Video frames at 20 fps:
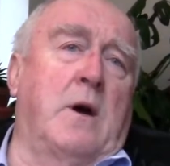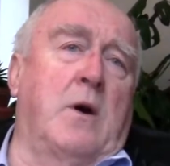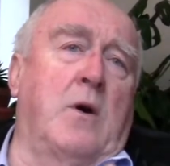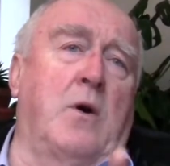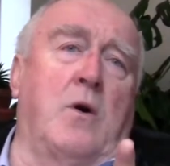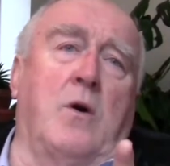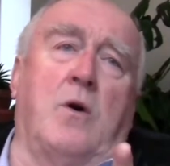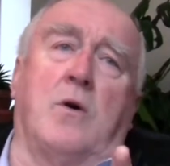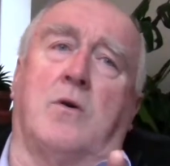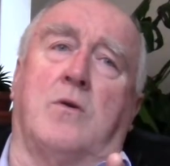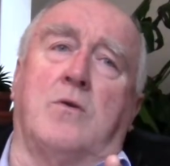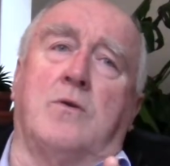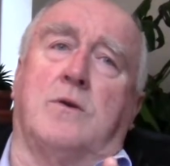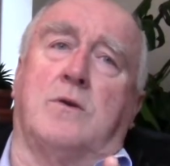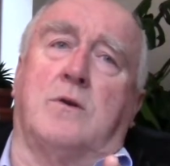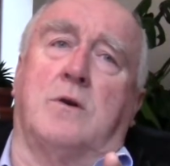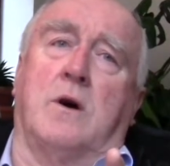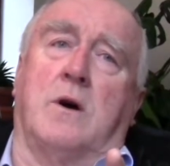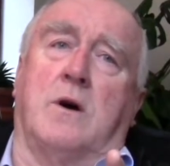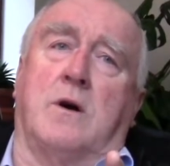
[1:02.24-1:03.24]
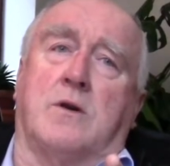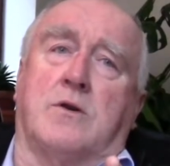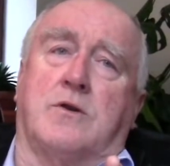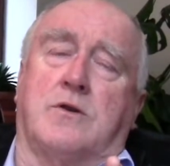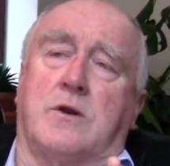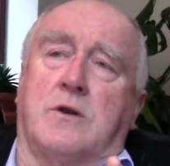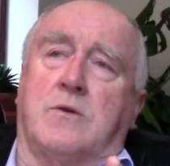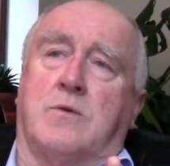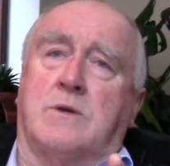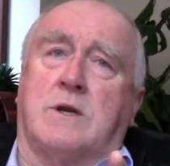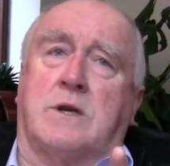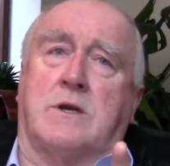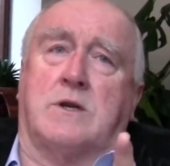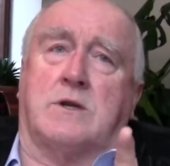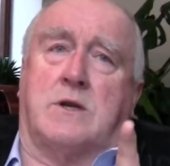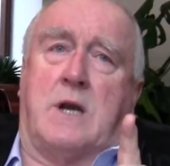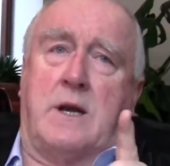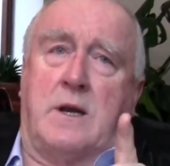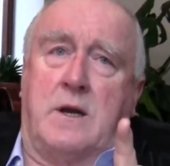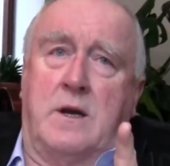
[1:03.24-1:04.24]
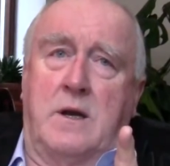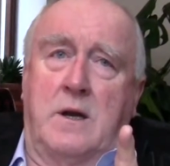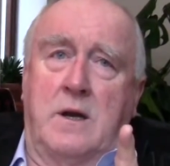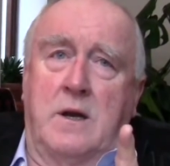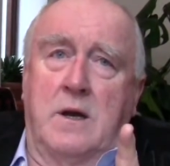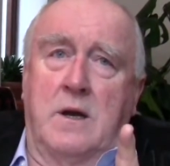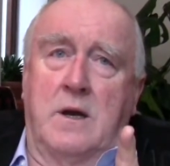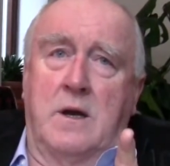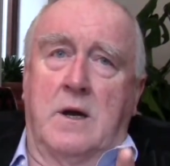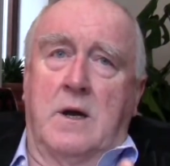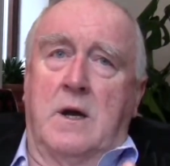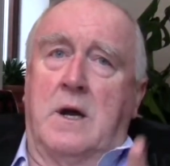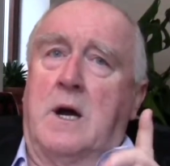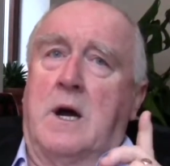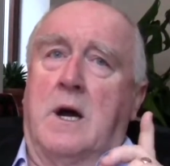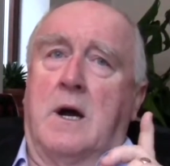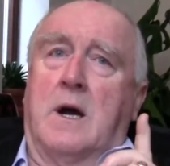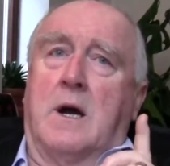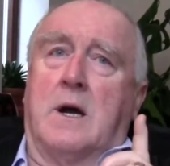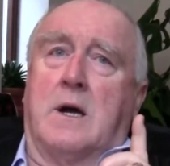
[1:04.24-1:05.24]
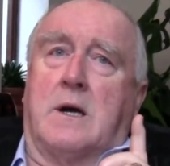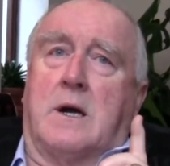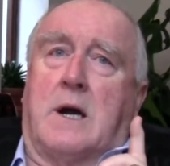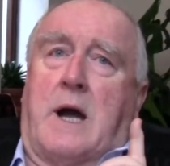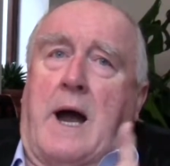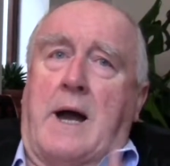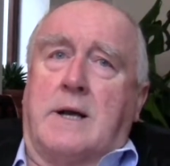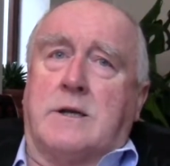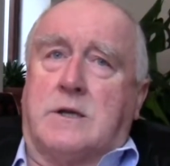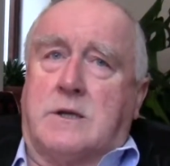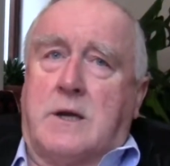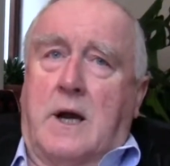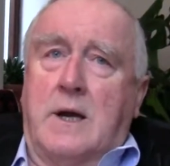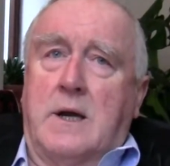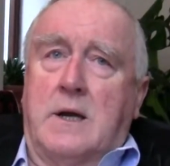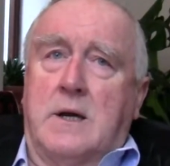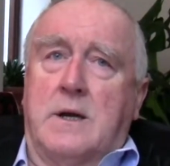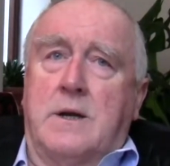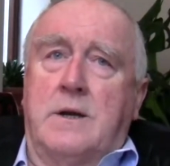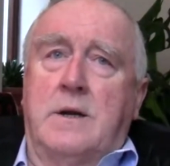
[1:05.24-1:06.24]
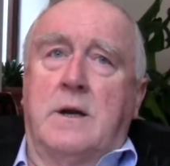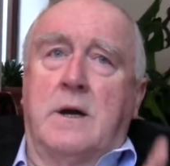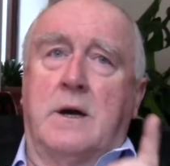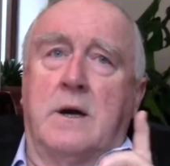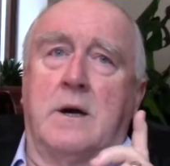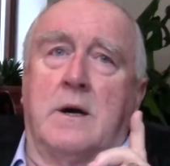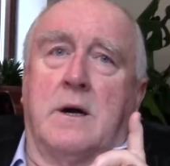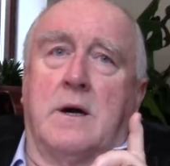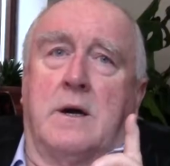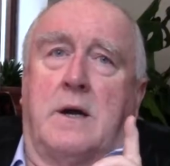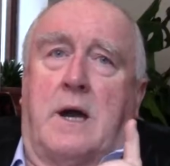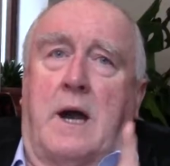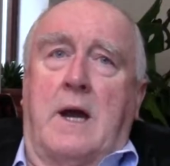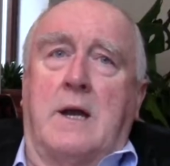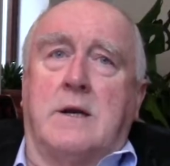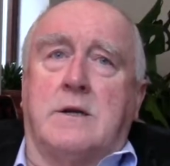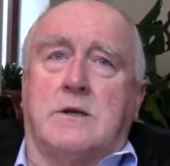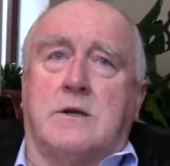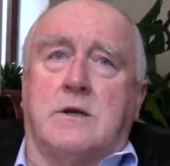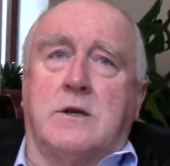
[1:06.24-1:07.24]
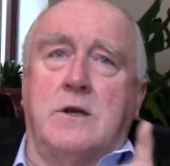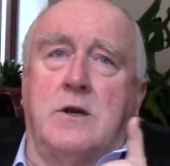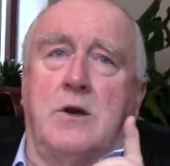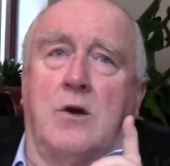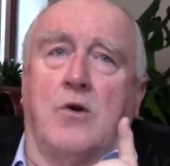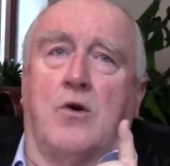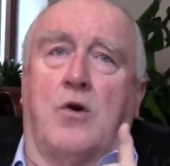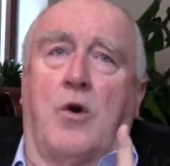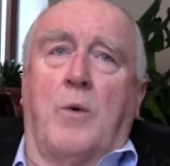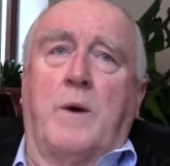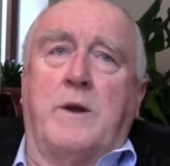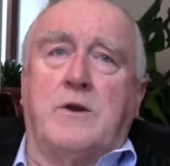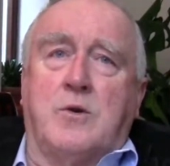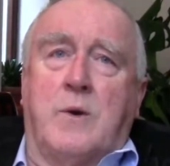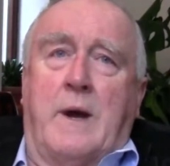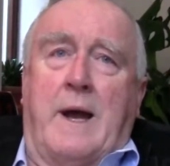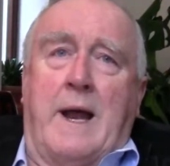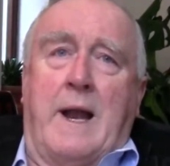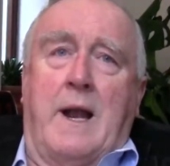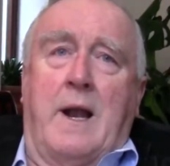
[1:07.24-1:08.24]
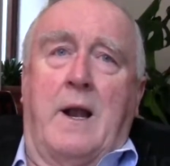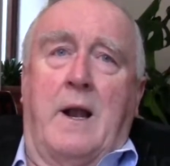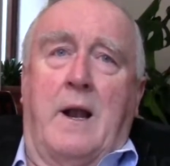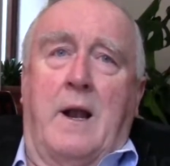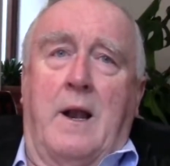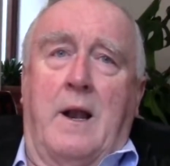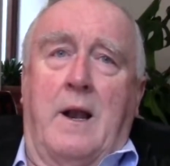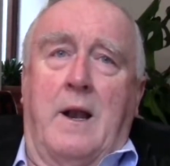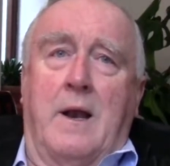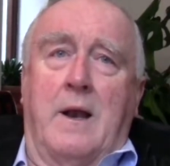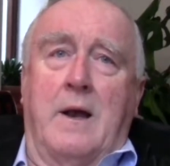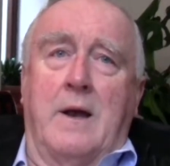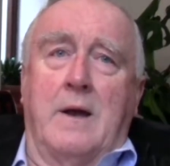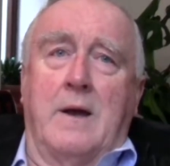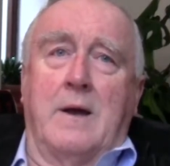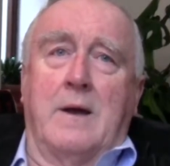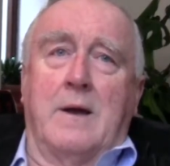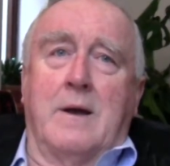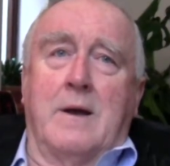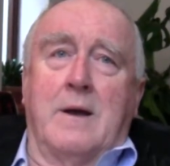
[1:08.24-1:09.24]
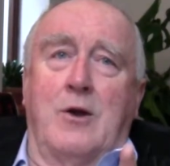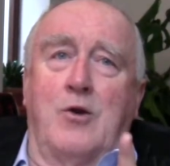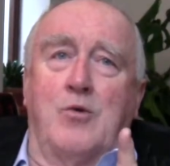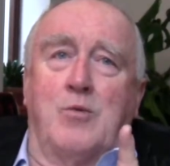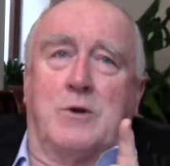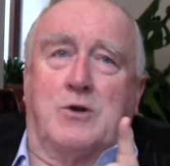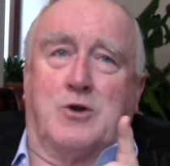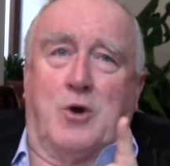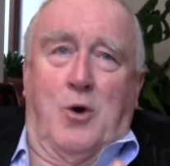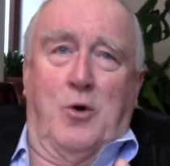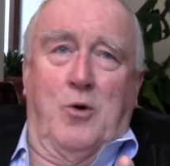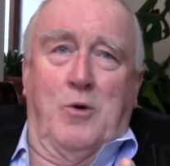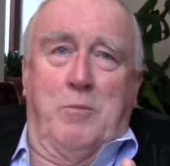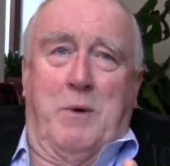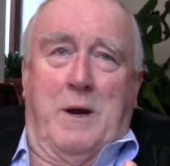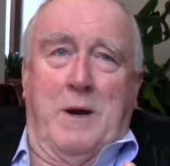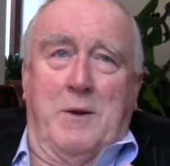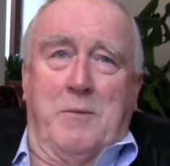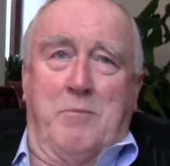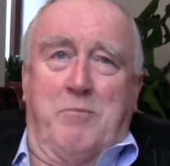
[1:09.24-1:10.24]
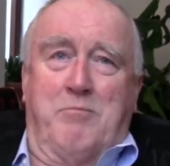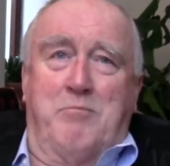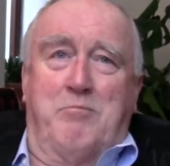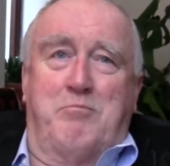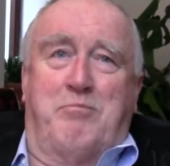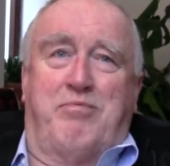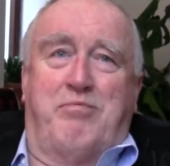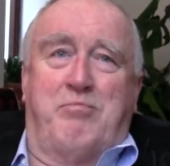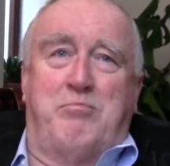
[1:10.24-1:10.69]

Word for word: Oh, good gosh, it was a sin. Cast iron case, you're going to hell. You were told by the